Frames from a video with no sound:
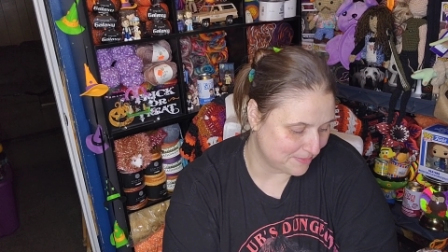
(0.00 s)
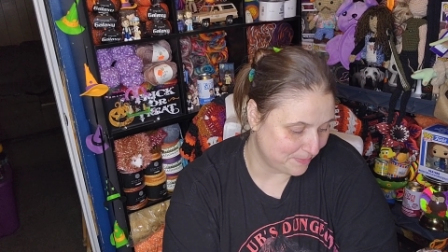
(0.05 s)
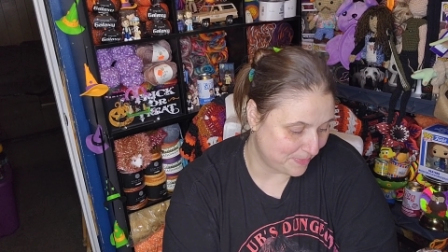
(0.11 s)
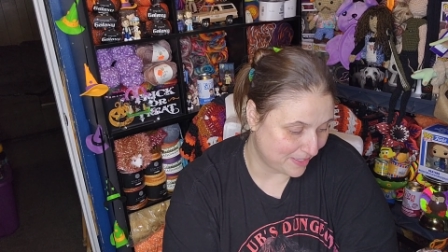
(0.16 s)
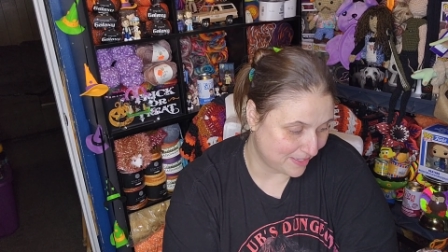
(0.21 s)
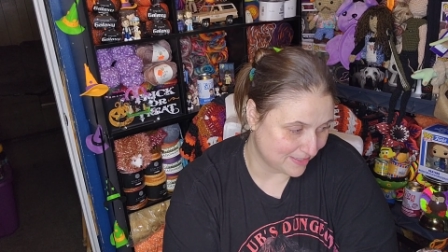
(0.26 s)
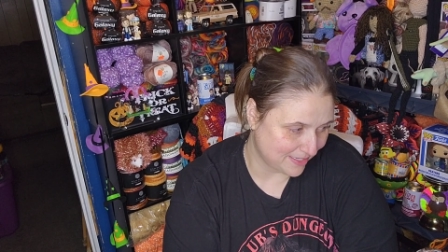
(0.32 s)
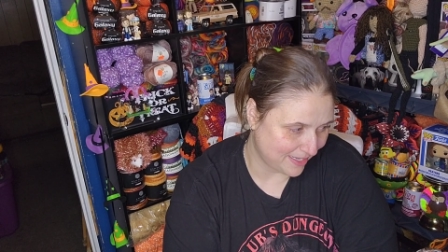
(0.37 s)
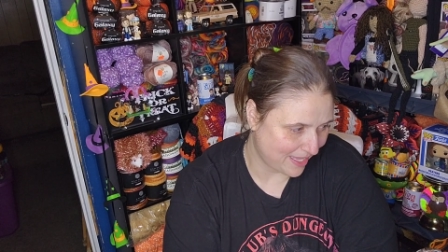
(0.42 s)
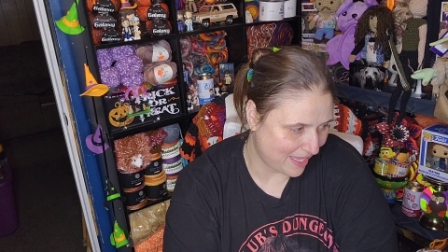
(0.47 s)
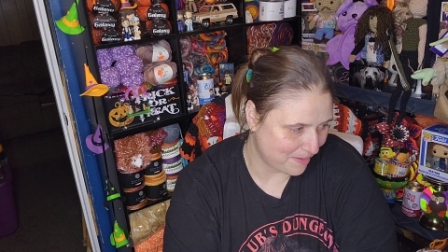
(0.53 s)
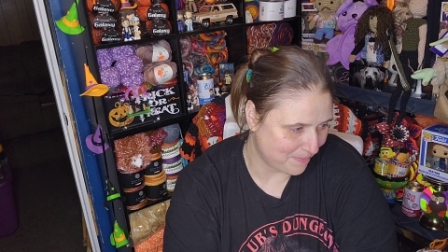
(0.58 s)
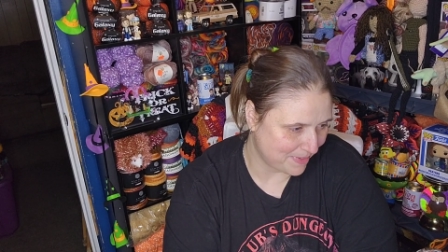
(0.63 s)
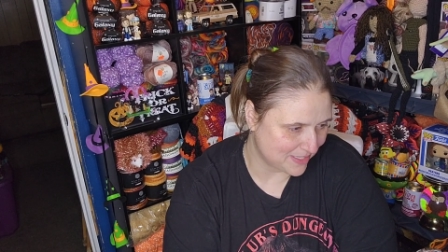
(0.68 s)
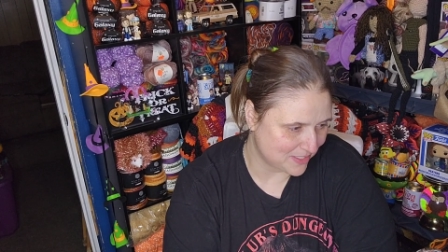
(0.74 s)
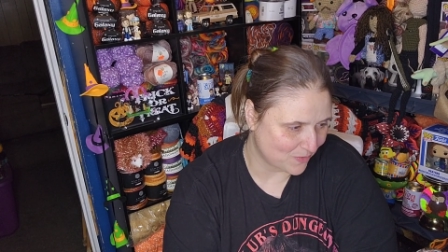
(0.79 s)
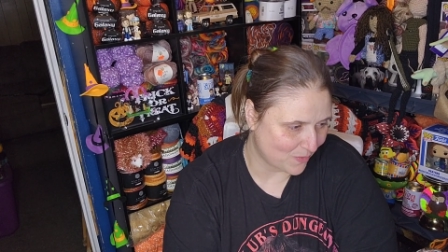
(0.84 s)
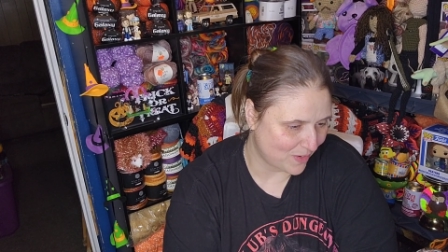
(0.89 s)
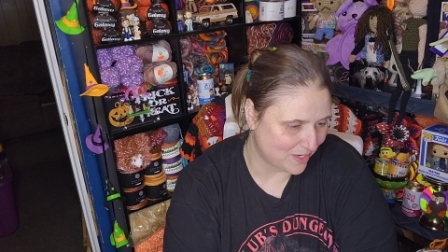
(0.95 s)
because I had
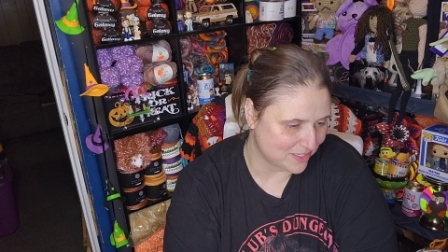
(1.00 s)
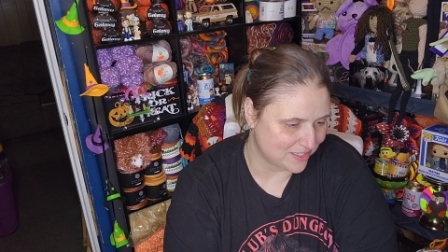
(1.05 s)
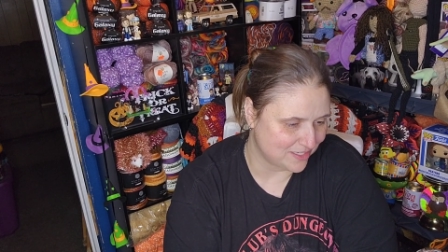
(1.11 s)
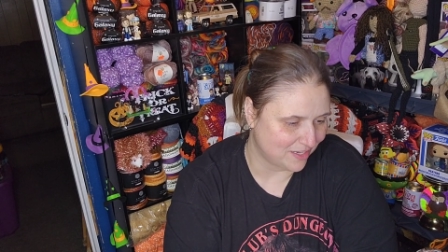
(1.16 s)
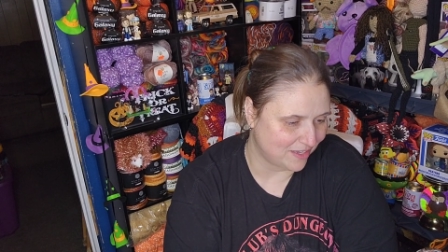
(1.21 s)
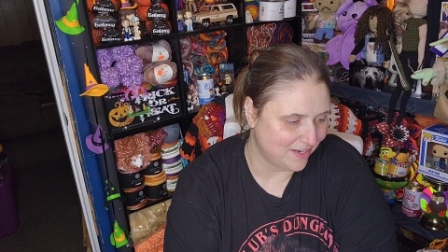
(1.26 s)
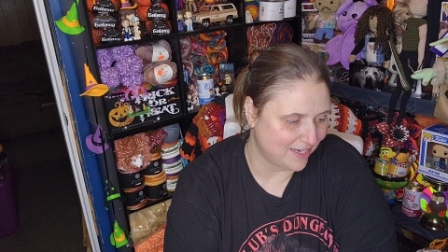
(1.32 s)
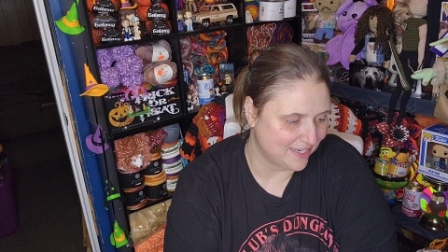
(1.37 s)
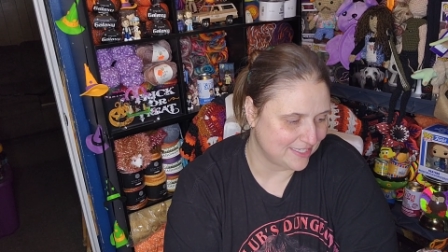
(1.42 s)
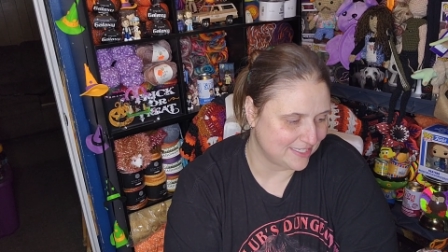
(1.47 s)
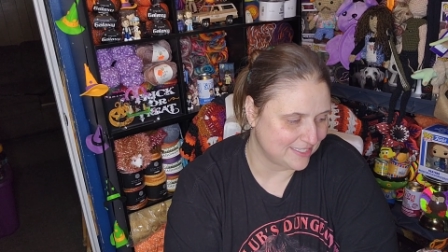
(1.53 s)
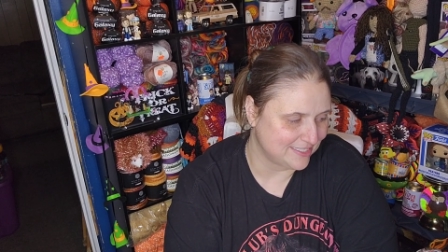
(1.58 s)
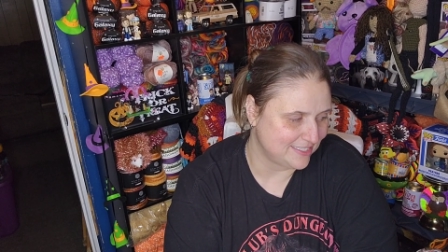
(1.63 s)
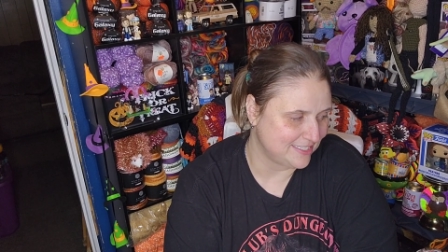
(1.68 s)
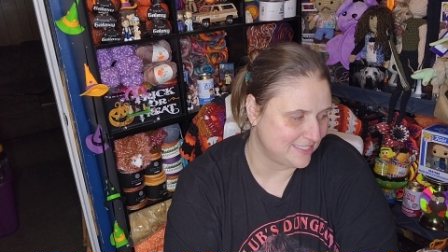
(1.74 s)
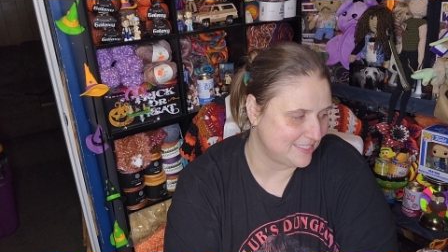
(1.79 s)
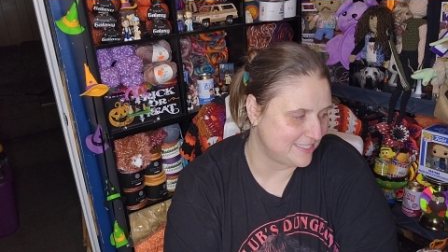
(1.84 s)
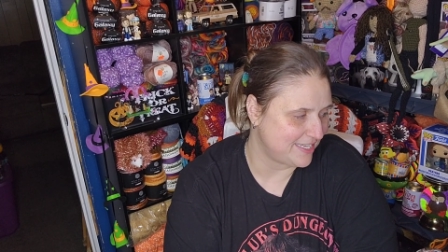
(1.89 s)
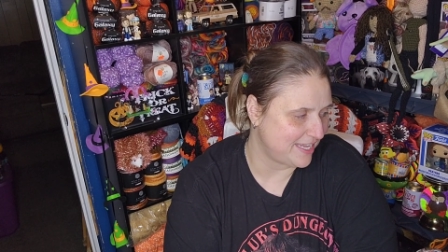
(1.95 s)
my squares done. I didn't
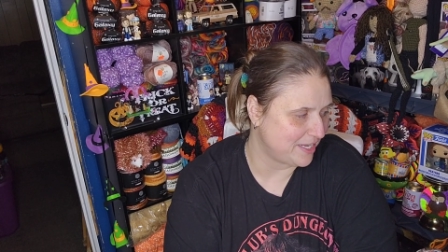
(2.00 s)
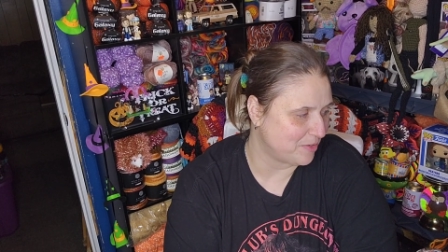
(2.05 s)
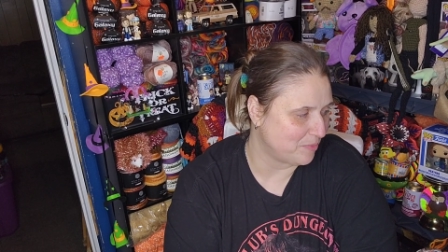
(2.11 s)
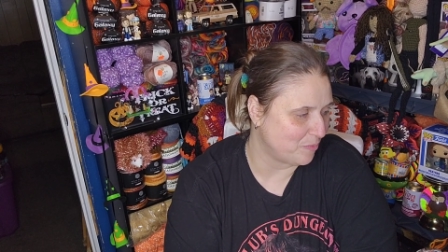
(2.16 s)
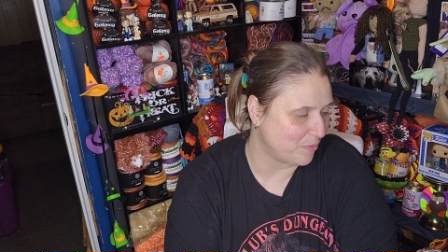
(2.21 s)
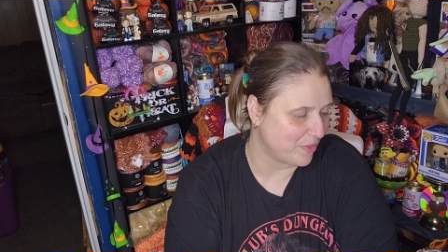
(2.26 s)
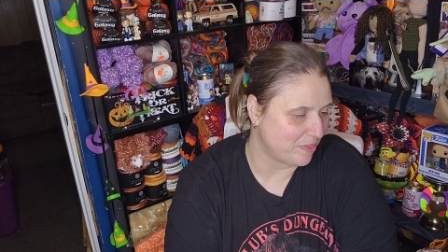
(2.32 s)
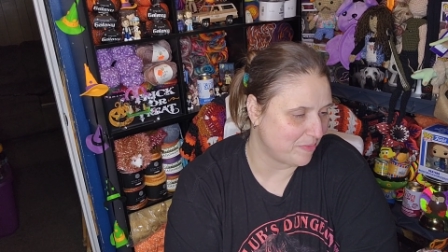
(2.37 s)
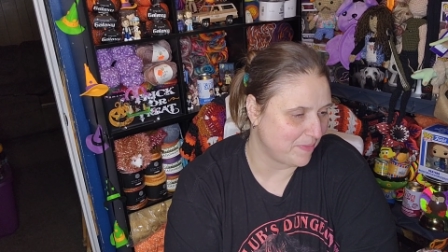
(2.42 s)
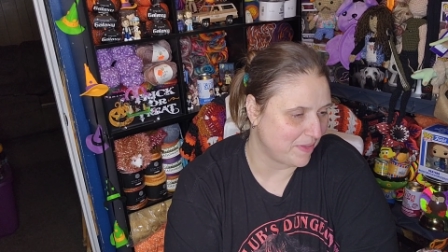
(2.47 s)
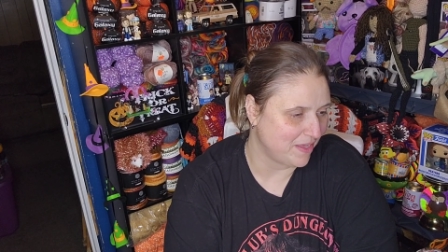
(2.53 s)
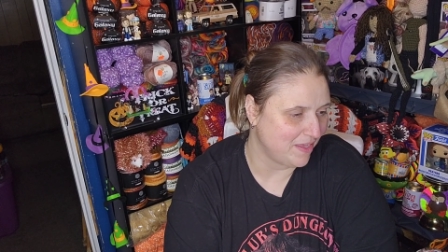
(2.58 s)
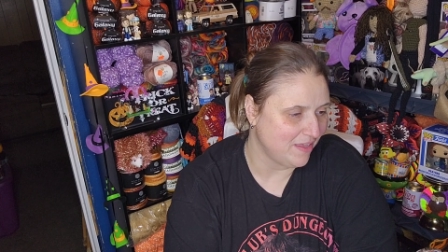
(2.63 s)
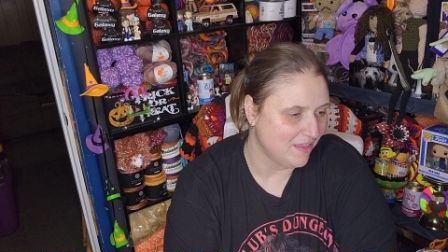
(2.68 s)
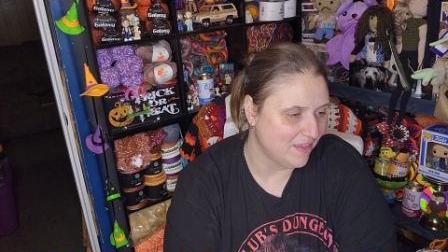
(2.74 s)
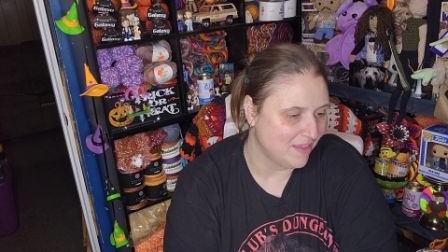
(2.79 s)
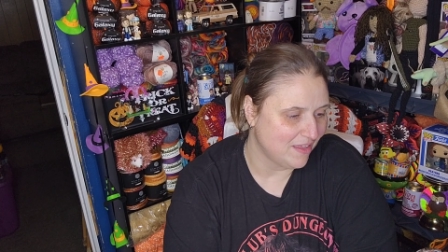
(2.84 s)
need to take them with me.